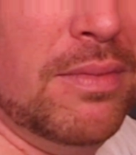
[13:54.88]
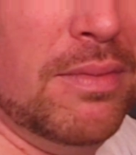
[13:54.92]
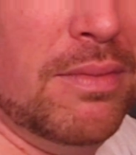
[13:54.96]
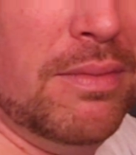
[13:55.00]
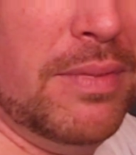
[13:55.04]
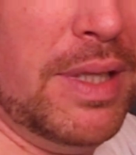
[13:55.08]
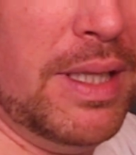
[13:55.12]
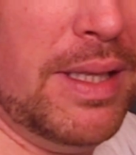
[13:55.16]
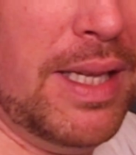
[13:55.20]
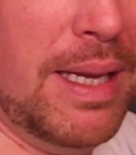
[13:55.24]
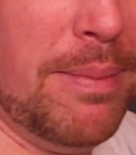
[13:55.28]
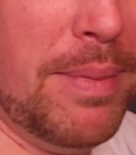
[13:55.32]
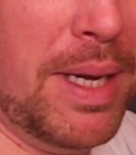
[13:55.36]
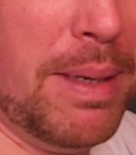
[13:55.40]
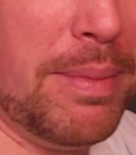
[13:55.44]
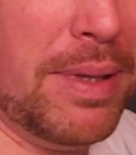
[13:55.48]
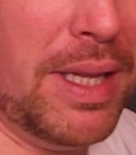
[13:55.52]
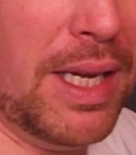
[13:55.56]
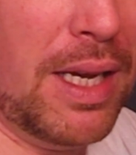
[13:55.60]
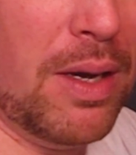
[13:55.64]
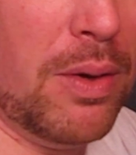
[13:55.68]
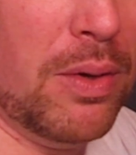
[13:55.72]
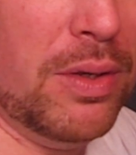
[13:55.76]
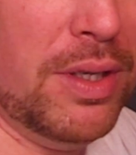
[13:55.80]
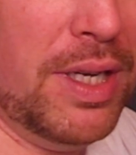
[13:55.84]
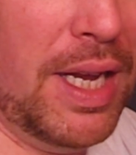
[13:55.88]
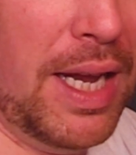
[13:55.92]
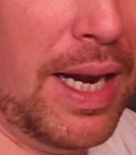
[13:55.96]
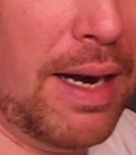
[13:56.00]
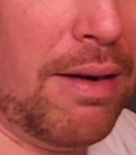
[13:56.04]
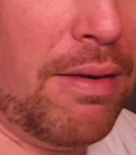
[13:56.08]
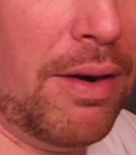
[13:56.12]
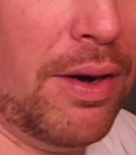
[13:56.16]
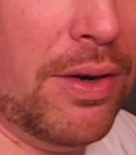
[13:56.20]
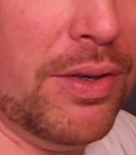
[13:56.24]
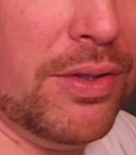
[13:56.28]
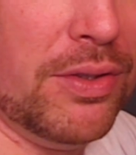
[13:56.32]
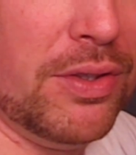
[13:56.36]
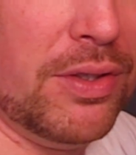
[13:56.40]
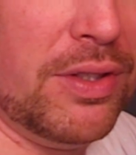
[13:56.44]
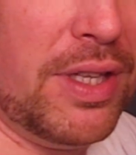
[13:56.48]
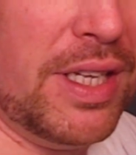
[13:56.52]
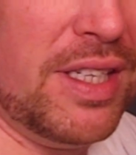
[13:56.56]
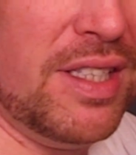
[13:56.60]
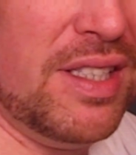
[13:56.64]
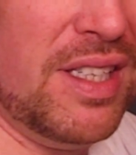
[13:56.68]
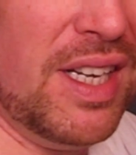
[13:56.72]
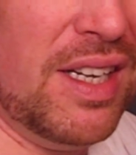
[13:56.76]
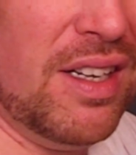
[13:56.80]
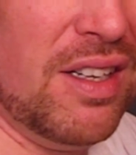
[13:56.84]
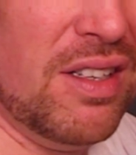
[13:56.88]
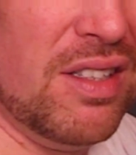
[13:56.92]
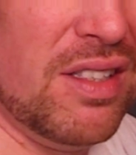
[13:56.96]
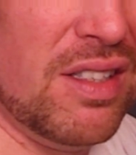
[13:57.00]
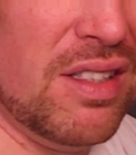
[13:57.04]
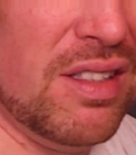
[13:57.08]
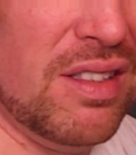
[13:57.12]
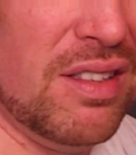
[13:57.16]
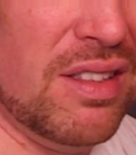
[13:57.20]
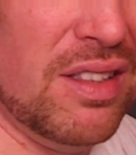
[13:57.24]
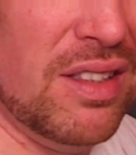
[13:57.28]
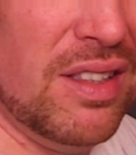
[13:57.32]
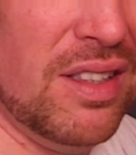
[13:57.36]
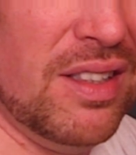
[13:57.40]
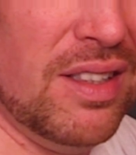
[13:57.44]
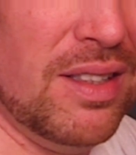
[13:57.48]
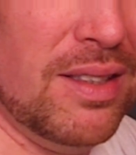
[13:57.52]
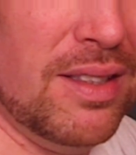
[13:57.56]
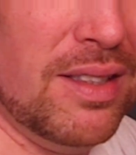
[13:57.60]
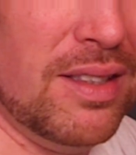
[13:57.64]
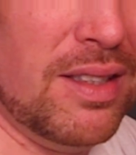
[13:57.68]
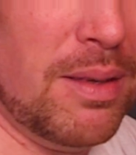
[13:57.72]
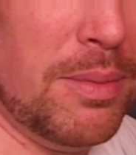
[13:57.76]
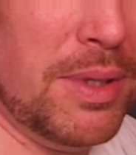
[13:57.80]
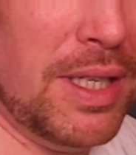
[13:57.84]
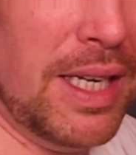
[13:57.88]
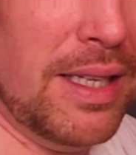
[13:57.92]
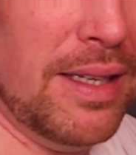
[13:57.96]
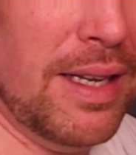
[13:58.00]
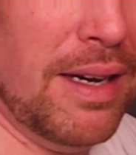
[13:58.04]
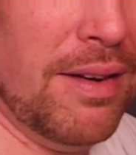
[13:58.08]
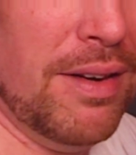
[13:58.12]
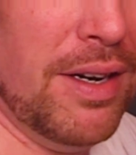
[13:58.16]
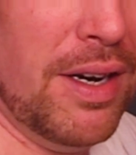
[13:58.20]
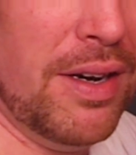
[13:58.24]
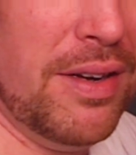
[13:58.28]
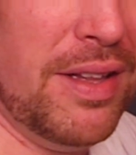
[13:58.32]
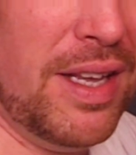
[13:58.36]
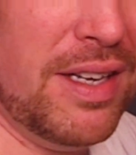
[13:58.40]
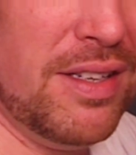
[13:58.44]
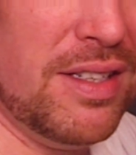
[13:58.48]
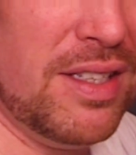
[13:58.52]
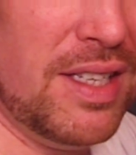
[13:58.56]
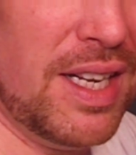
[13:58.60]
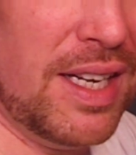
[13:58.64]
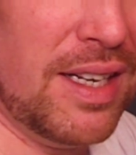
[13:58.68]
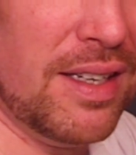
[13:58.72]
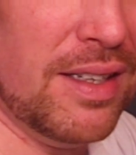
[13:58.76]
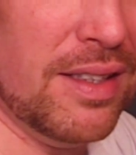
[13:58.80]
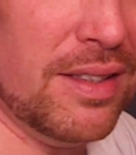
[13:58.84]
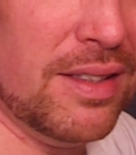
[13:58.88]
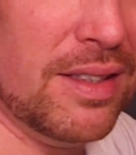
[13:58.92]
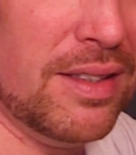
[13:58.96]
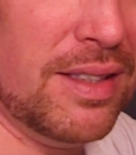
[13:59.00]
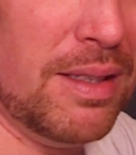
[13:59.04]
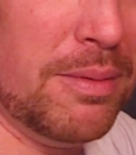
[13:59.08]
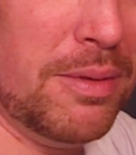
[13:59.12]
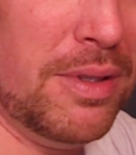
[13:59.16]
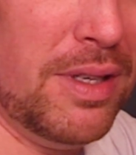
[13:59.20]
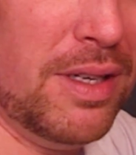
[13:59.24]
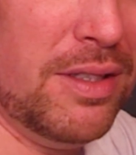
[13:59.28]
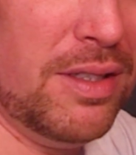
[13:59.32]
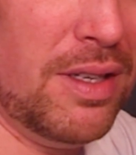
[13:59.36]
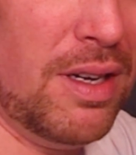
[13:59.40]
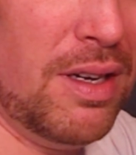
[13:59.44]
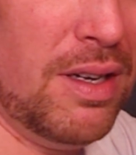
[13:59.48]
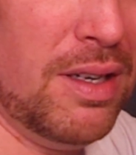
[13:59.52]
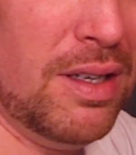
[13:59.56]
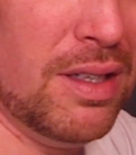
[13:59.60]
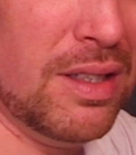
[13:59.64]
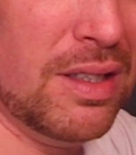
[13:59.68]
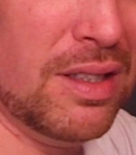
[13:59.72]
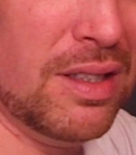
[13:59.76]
Maybe they go on the arrows. Are they stickers? Someone out there know. Are they stickers? Is that what those are?